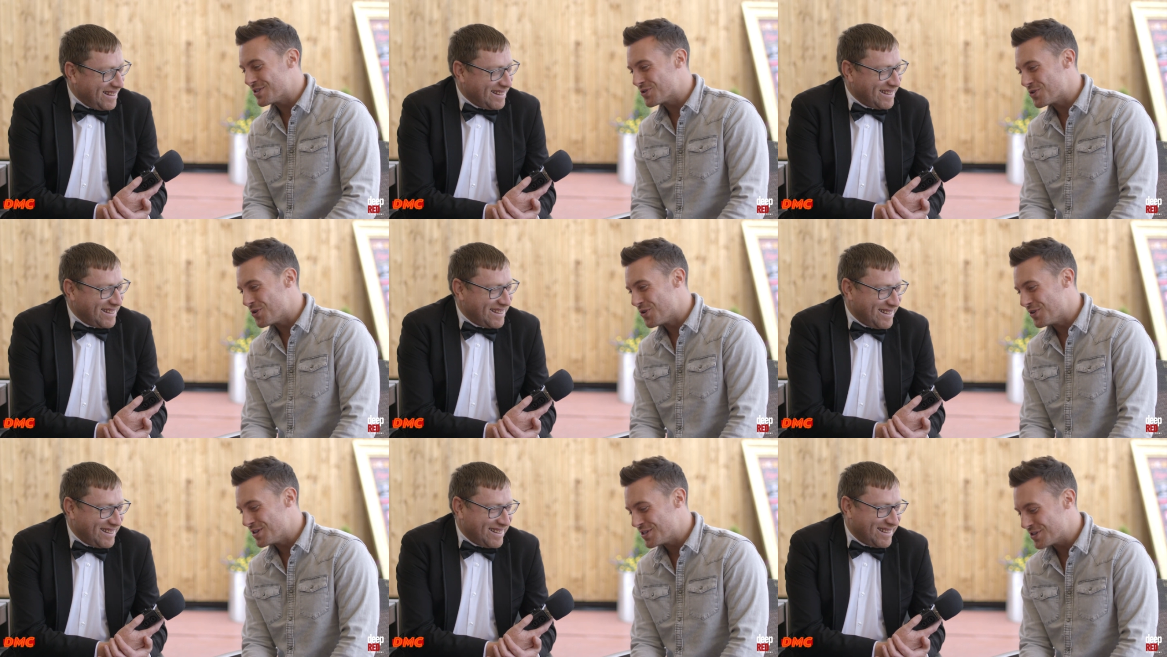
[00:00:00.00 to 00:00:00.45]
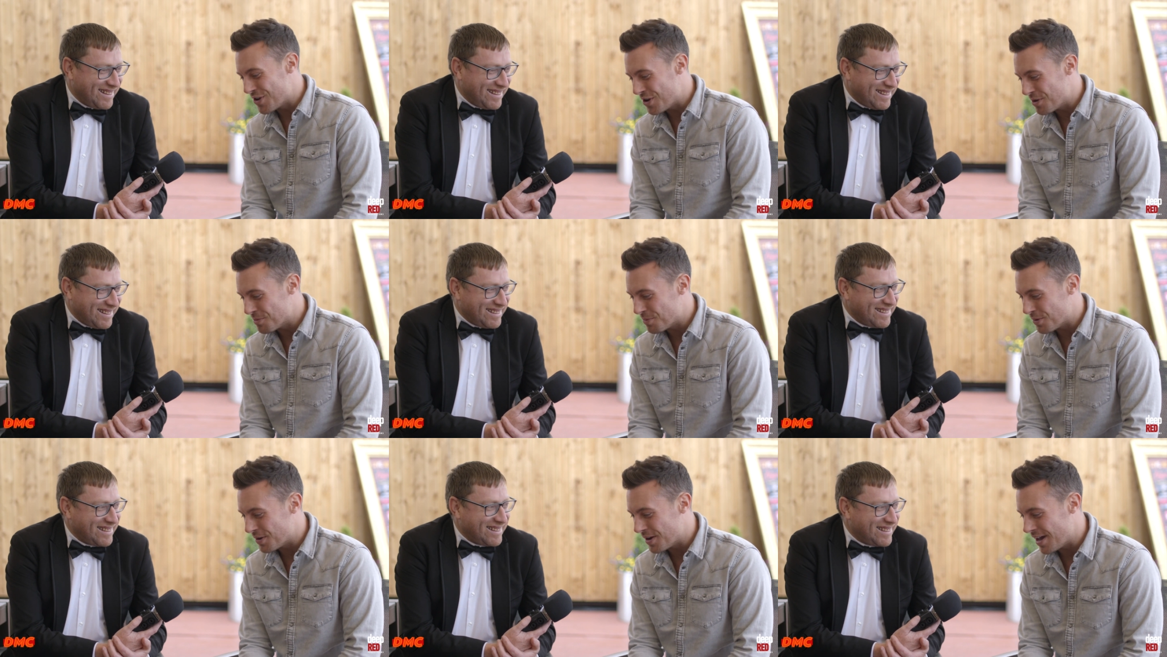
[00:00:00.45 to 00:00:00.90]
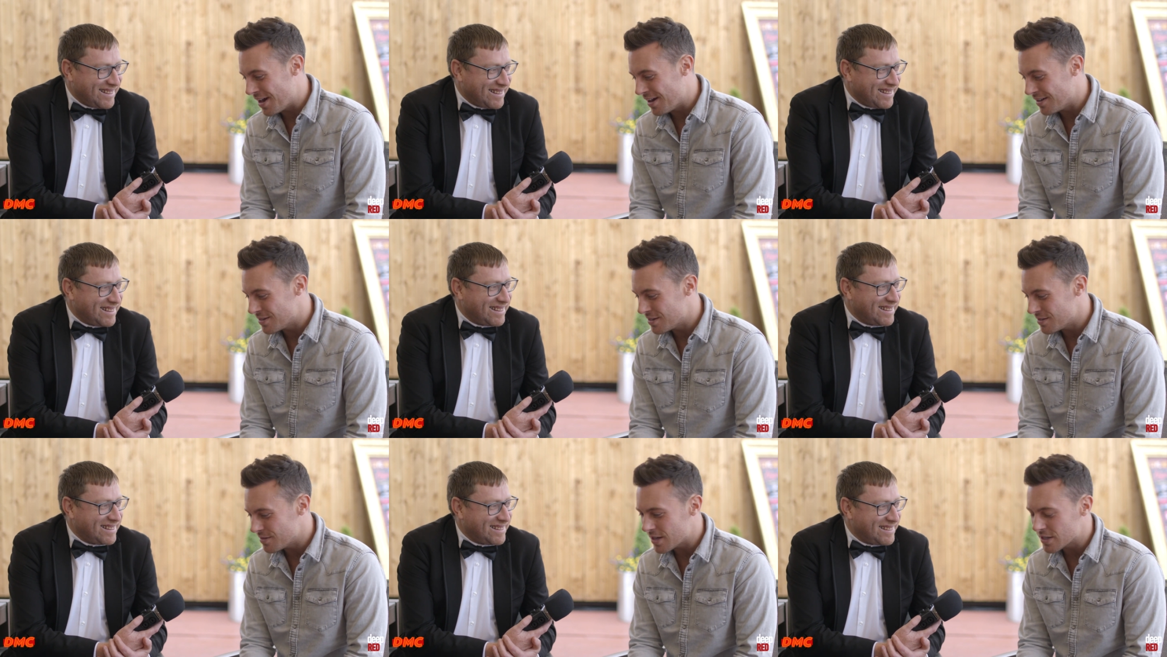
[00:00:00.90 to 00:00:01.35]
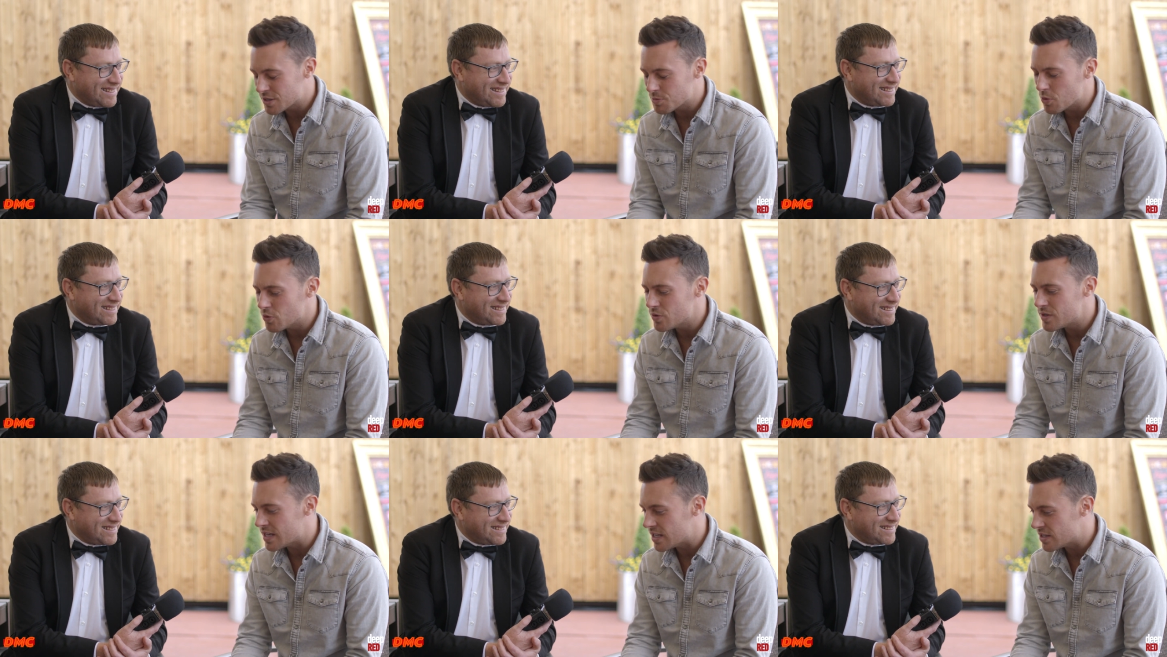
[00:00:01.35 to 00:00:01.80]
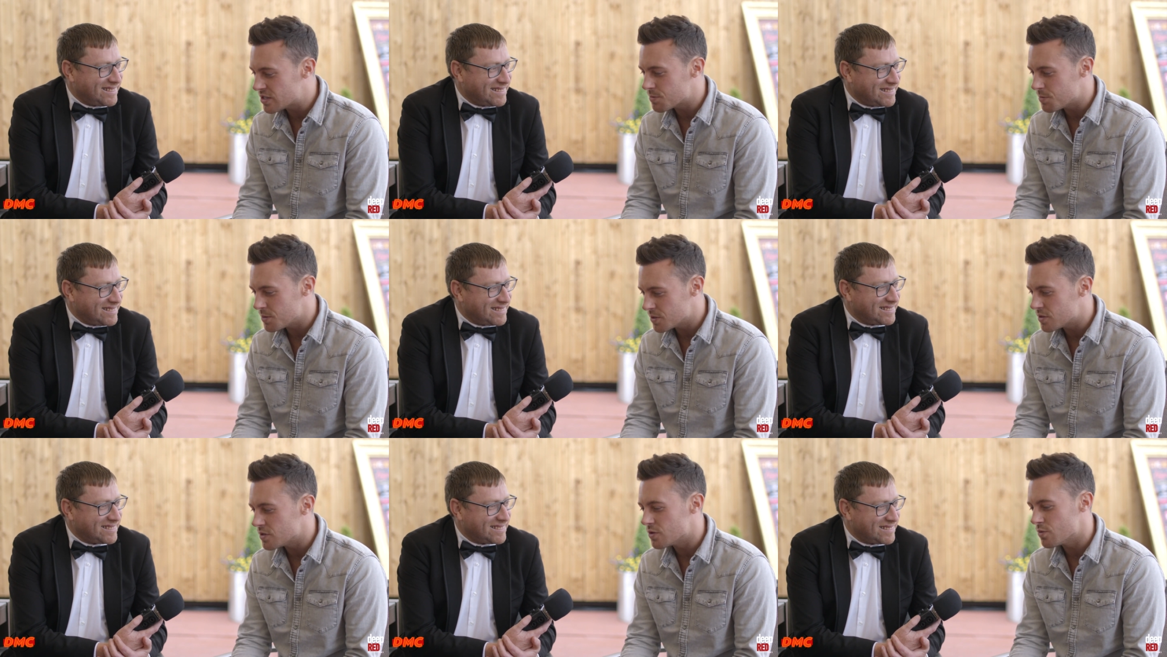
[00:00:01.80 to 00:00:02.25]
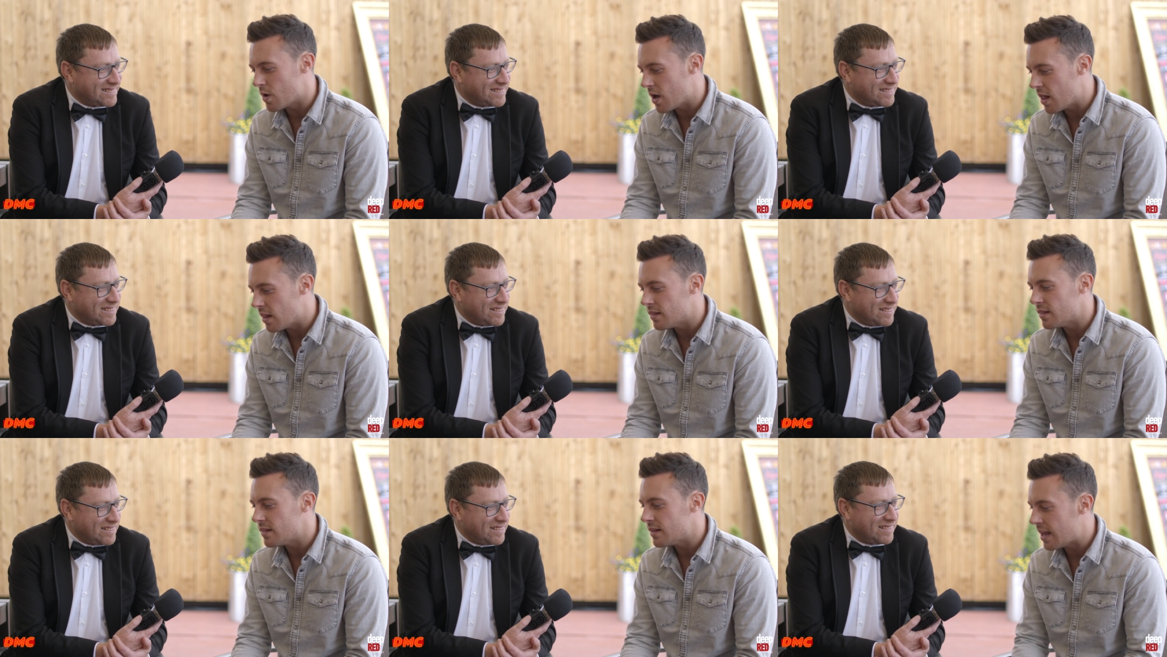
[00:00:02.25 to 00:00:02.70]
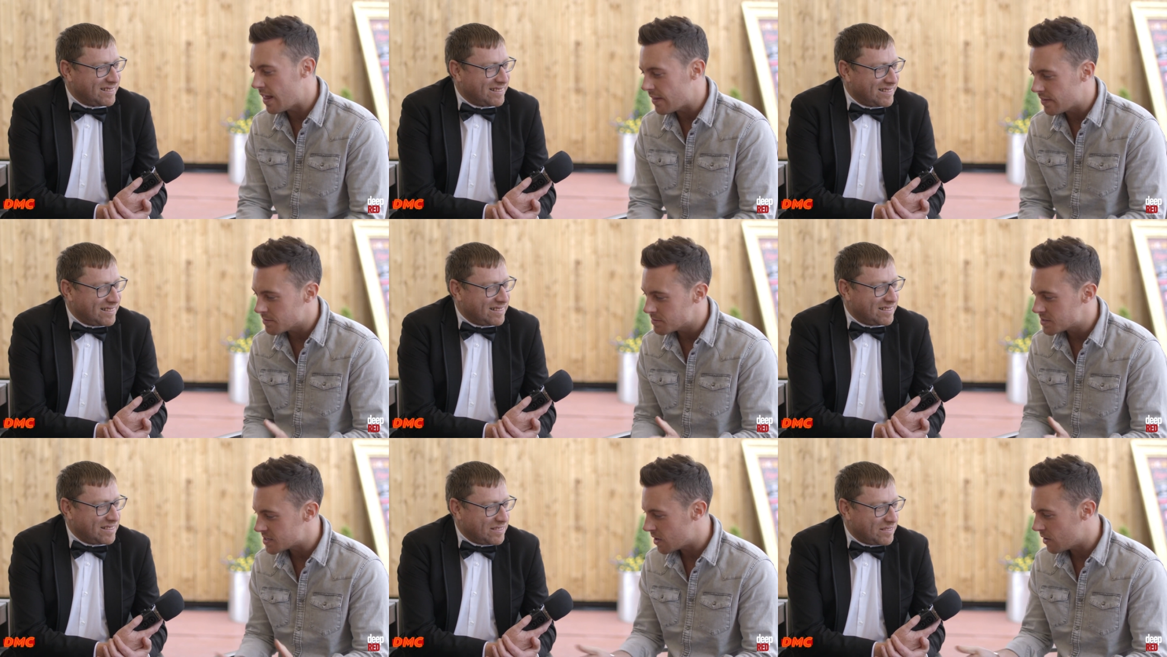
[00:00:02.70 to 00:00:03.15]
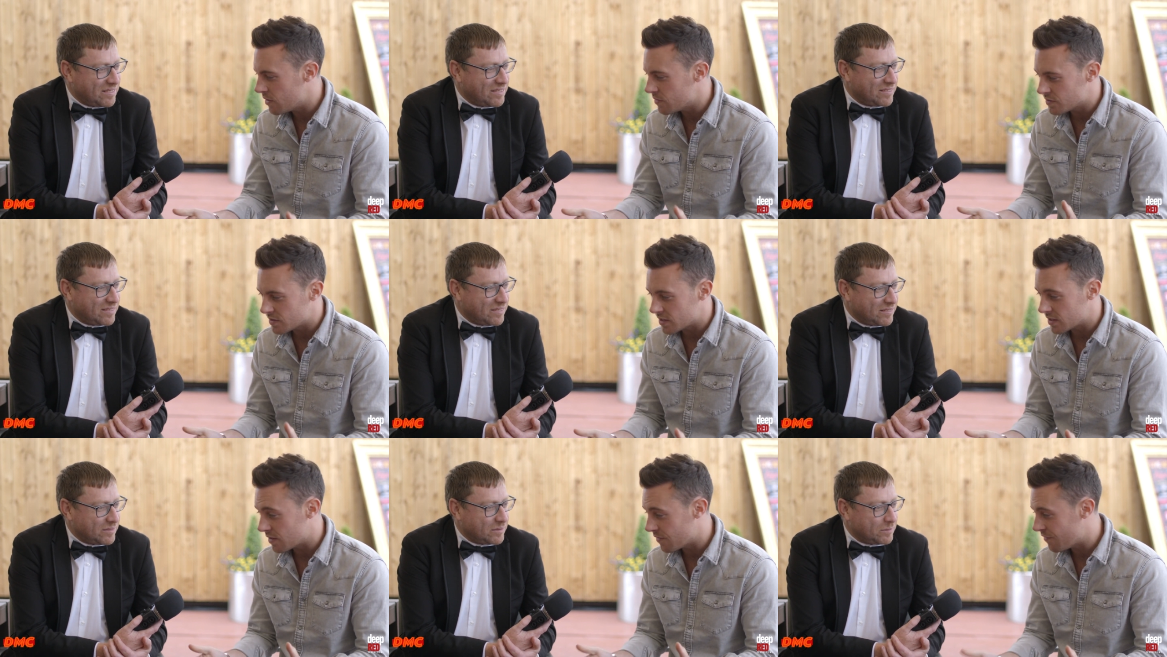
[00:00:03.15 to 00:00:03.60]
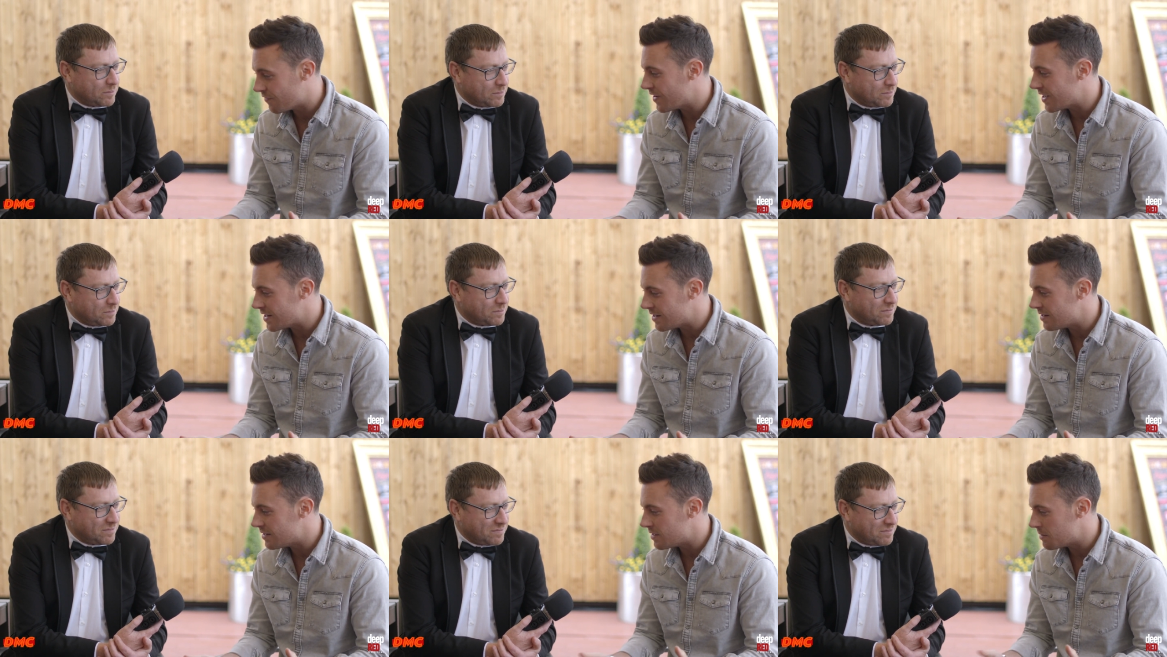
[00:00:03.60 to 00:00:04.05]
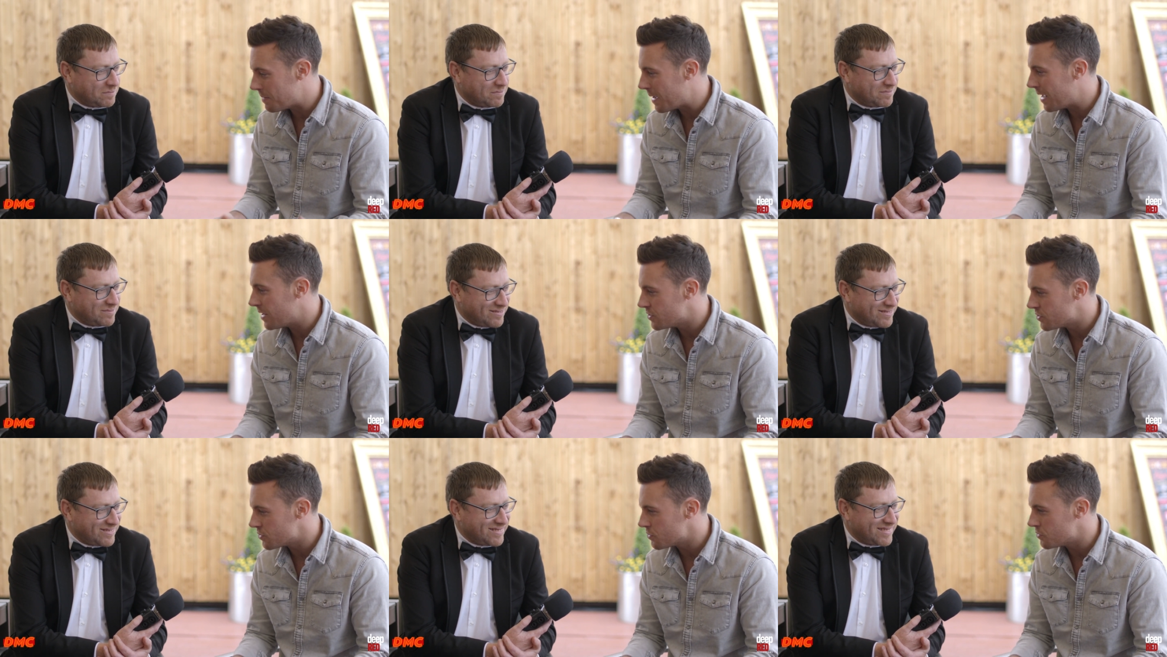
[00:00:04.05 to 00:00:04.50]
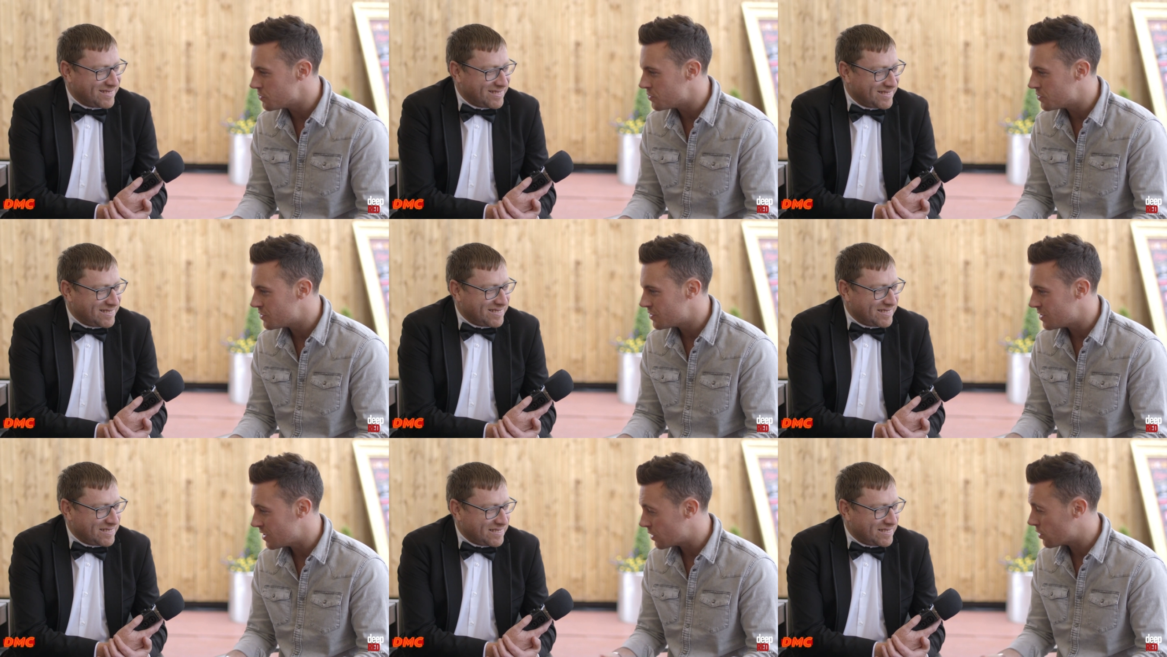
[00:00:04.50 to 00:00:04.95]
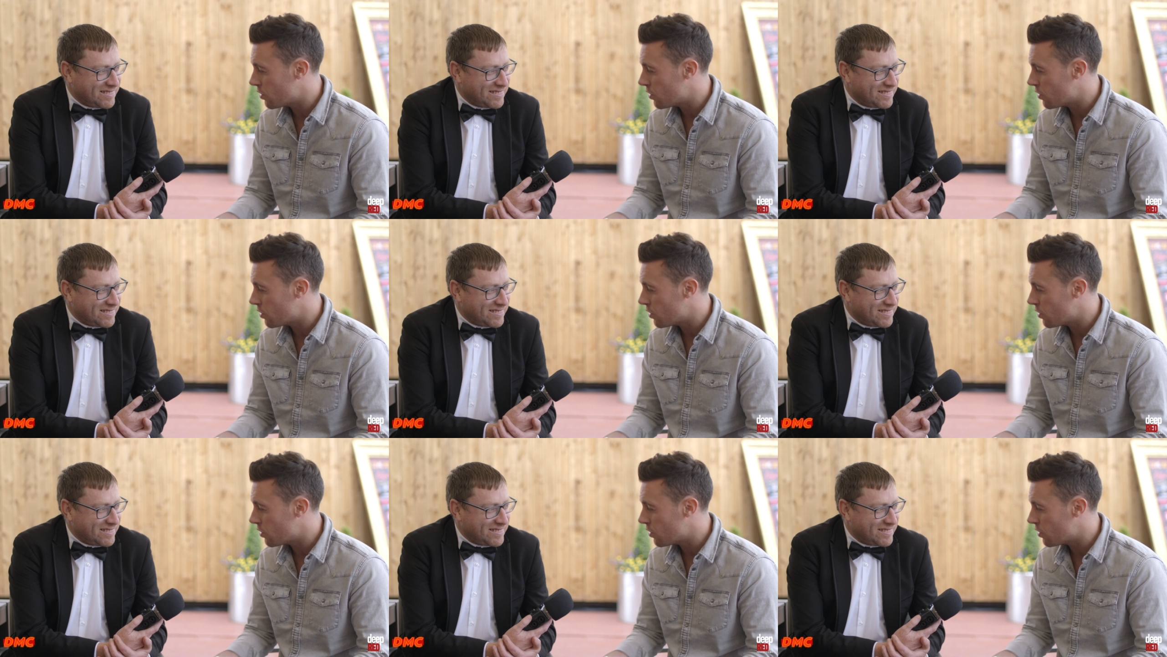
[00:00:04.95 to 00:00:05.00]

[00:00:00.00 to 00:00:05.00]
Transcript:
Speaker 1: a story song. But uh, I suppose the instruments as well lend themselves, like the fiddle, the banjos, the